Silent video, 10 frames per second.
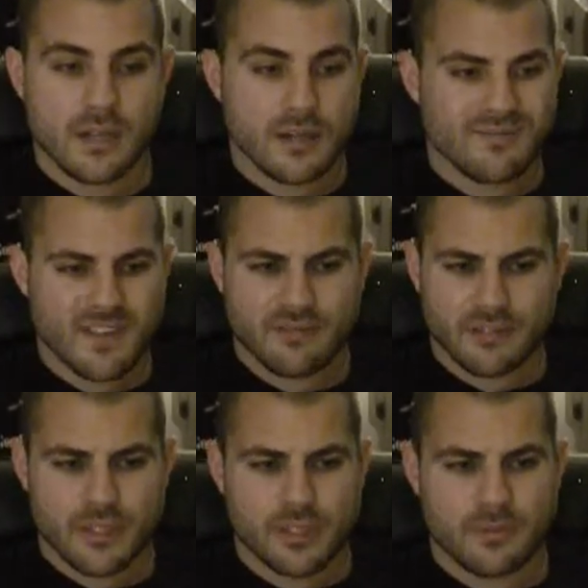Uh,
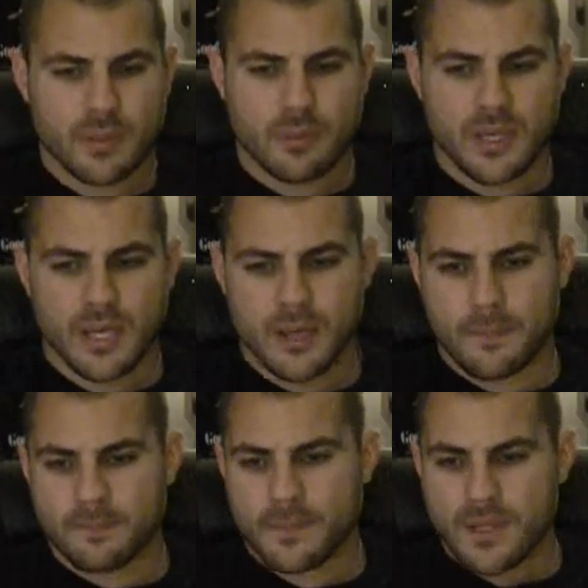definitely shoot me a
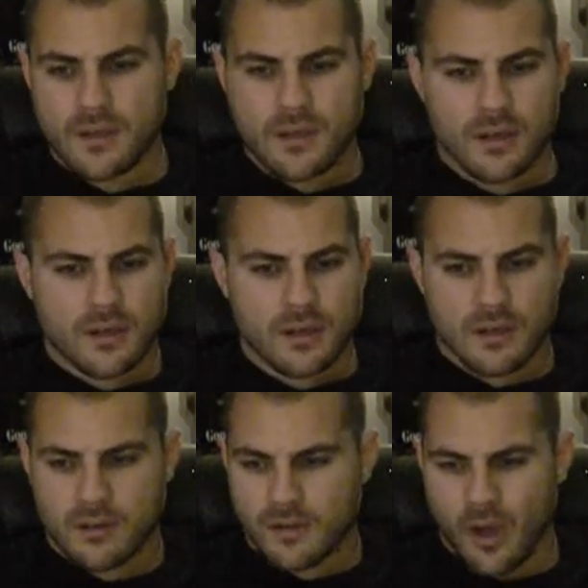PM,
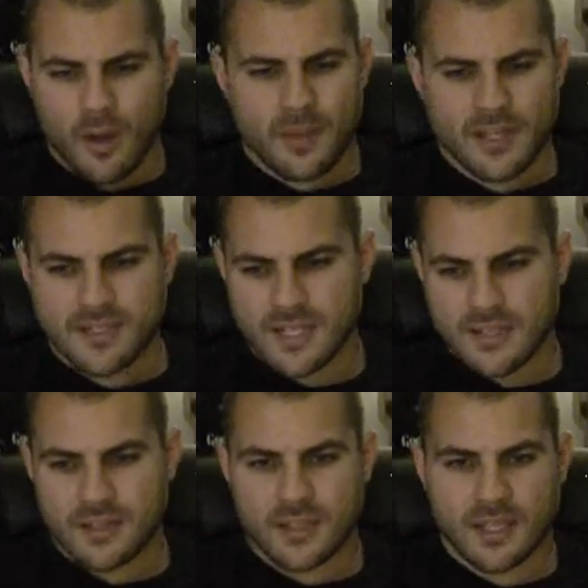uh, comments,
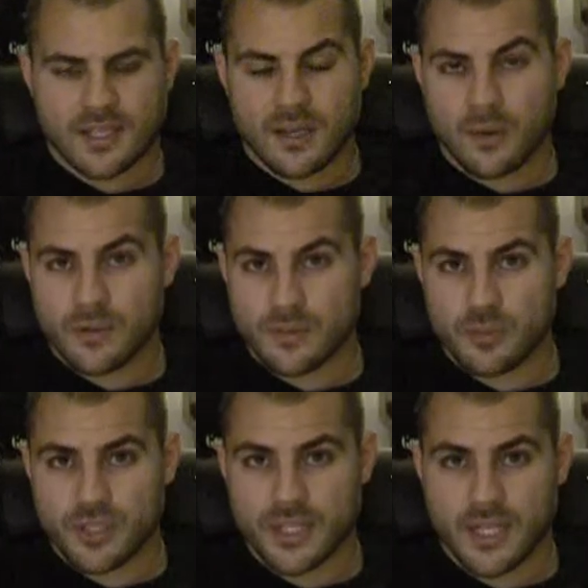anything like that, always
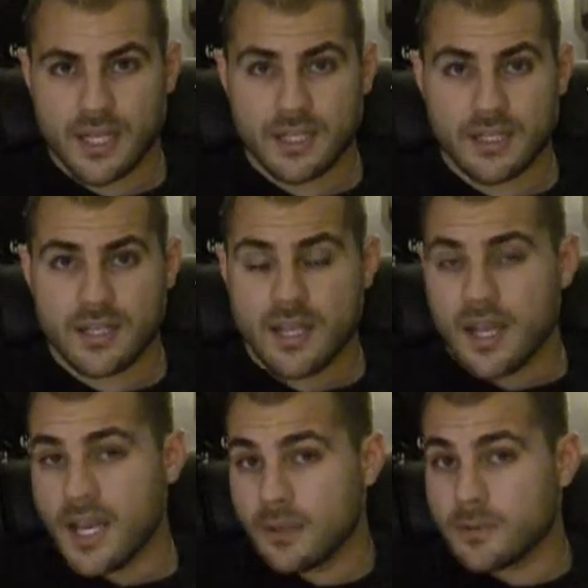appreciated.
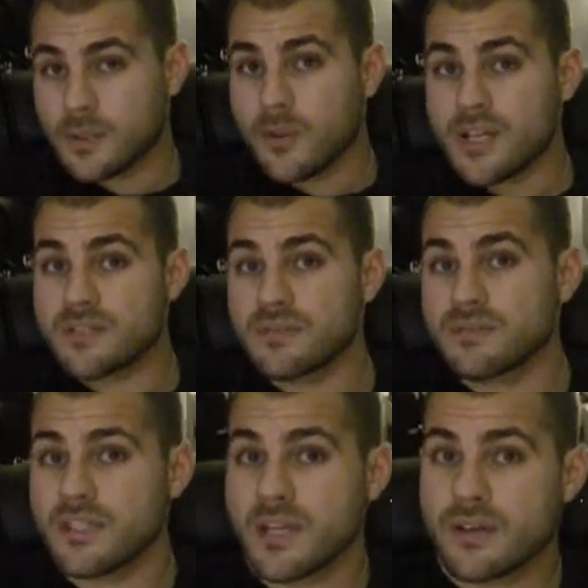Any requests
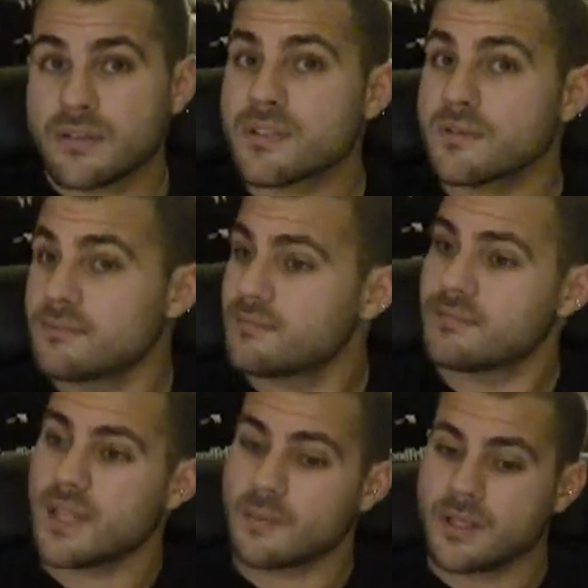for videos,
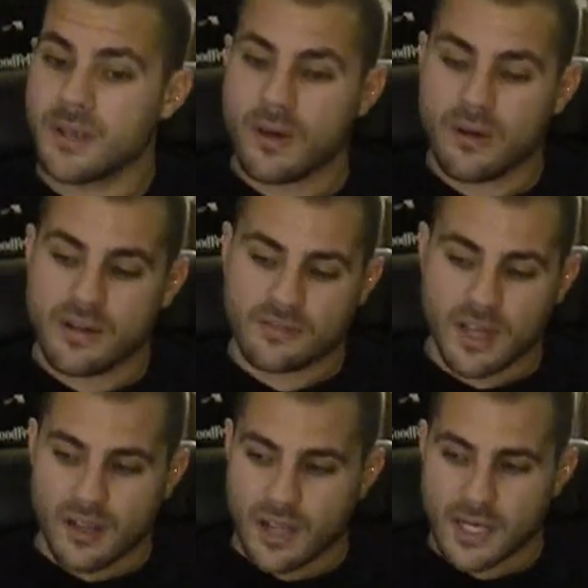let me know. I've
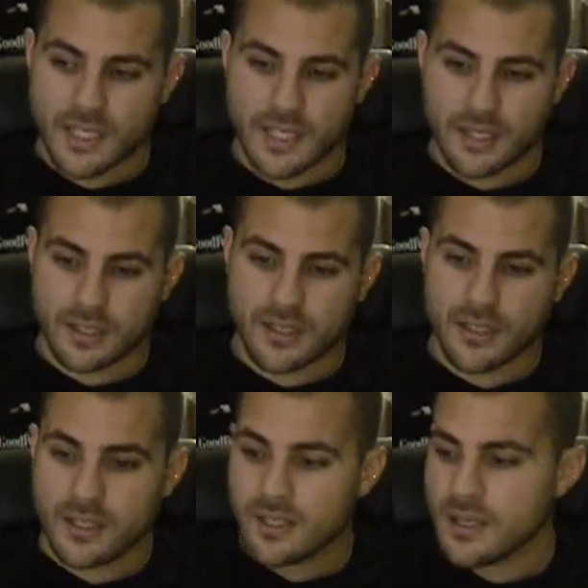got a lot of gear,